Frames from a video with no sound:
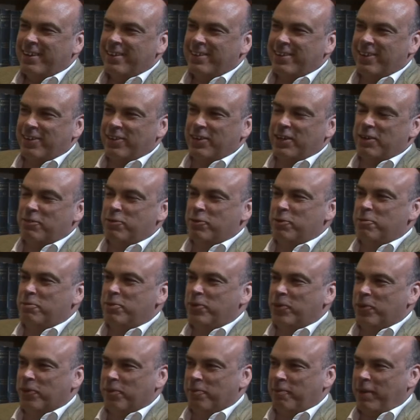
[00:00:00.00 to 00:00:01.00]
Yeah, the other
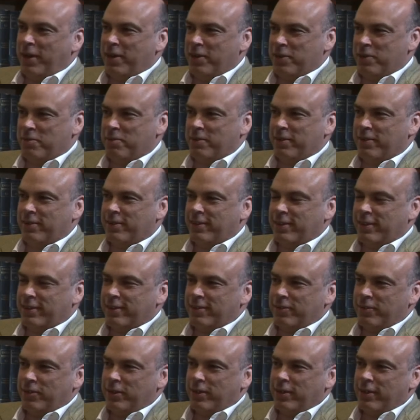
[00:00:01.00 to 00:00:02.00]
important management thing
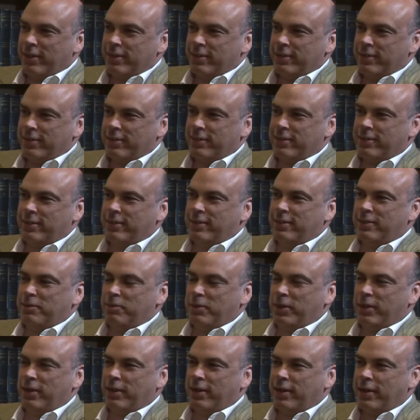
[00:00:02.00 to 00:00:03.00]
to realise is that it's a
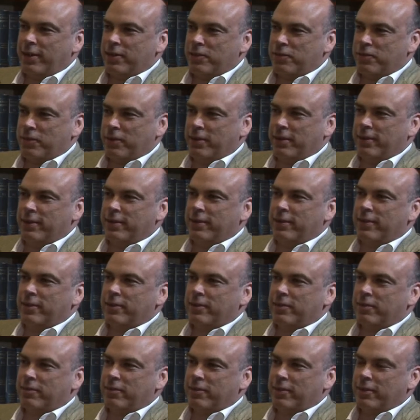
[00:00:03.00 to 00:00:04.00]
bit like the hedge fund
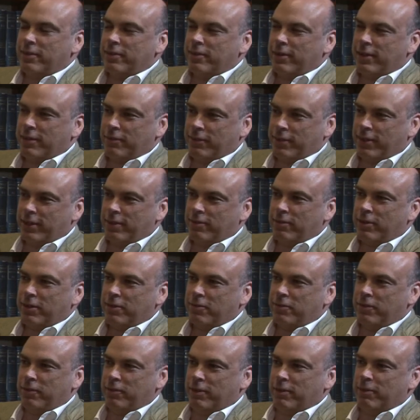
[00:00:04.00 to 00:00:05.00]
industry, and you only have to get it right
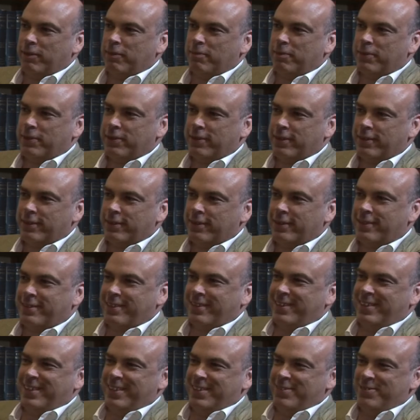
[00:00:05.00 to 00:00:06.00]
51% of the
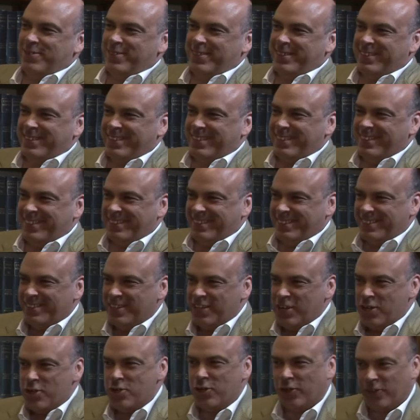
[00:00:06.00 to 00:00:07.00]
time,
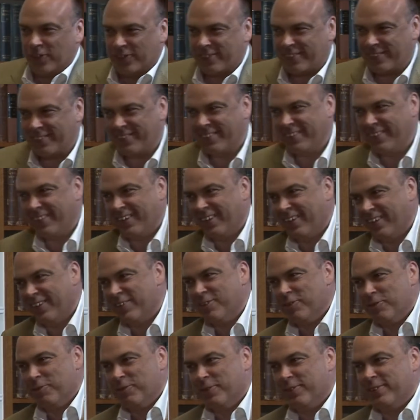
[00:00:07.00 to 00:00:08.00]
not
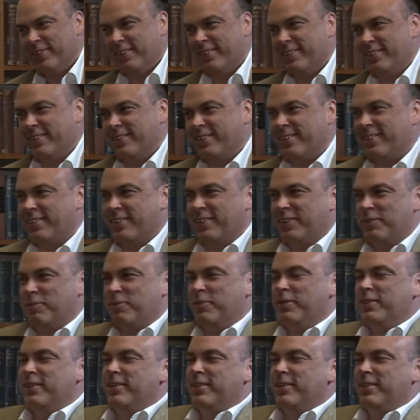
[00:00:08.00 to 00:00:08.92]
100% of the time.